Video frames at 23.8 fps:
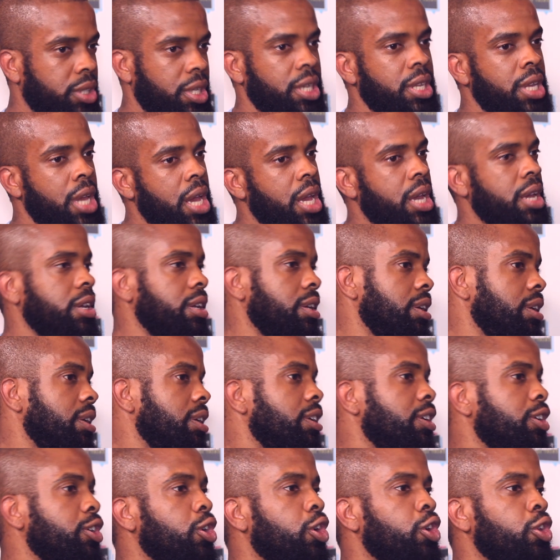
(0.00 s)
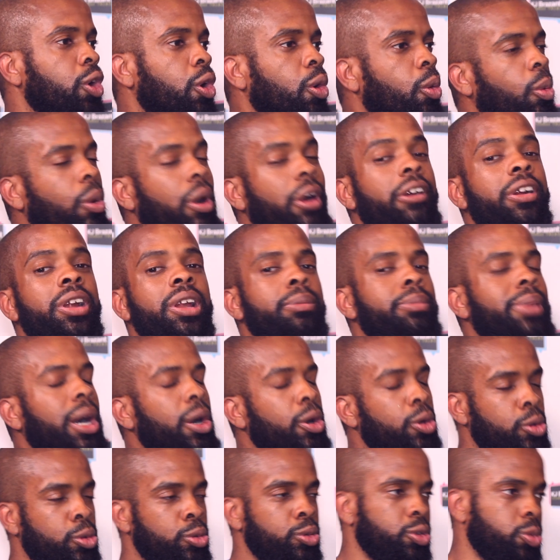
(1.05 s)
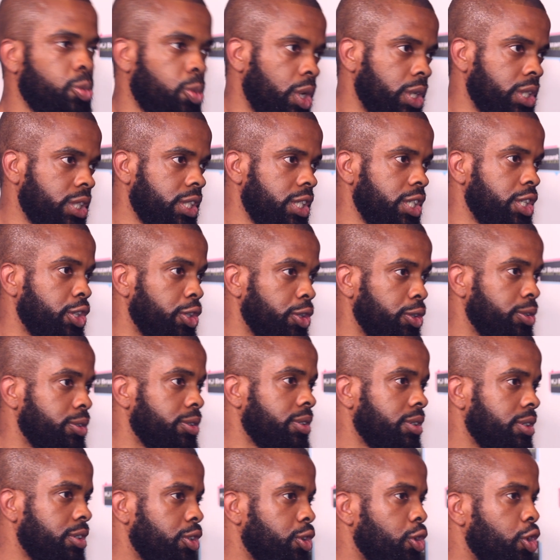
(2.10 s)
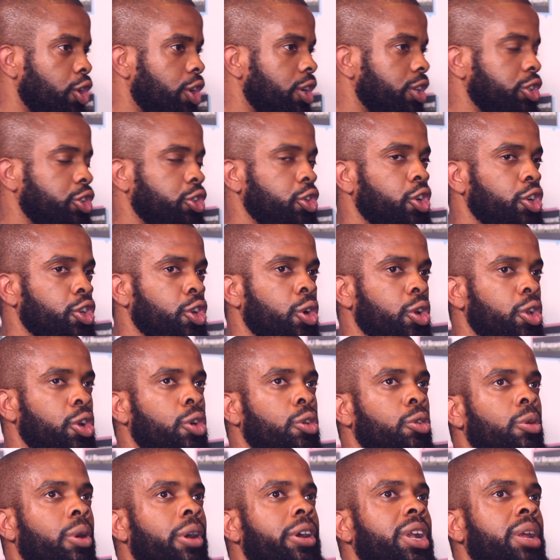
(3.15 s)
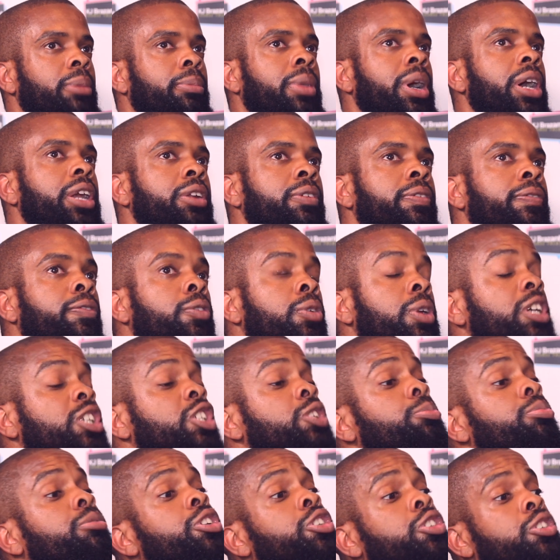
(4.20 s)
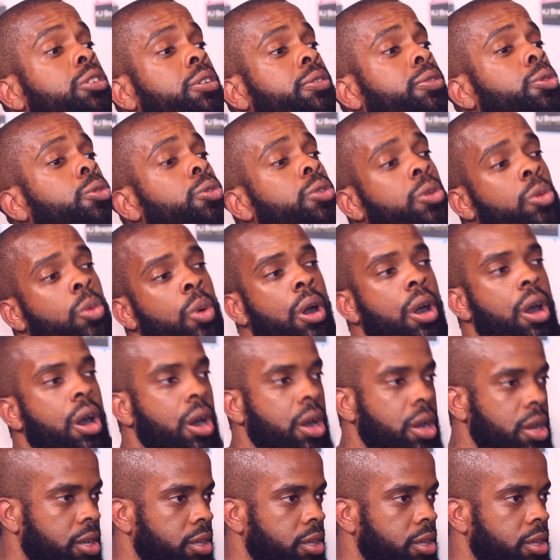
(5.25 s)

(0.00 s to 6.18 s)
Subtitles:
skin. Yeah, you're not worried about who's watching you. You're worried about the full expression of who you are.